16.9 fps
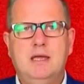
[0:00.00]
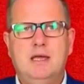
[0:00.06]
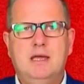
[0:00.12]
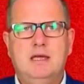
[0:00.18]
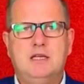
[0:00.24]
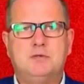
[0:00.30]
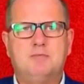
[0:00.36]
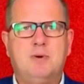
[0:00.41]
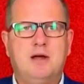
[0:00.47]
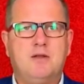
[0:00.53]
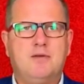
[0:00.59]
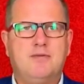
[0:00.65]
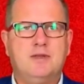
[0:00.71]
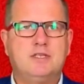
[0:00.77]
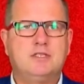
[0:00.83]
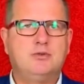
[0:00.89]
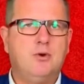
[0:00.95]
As part of
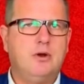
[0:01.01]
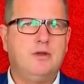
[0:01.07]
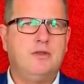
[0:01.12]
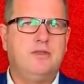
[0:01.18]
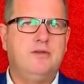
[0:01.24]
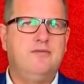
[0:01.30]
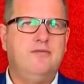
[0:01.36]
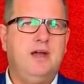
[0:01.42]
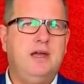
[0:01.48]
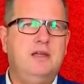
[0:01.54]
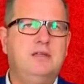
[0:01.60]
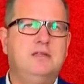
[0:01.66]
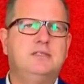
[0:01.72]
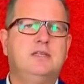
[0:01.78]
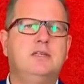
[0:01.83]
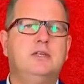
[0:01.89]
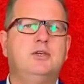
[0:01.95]
the Stronger Than
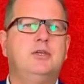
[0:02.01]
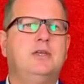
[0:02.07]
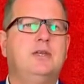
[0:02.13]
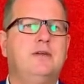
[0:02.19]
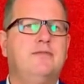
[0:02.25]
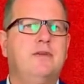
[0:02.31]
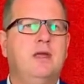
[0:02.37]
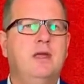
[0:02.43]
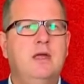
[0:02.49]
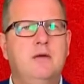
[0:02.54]
Violence initiative,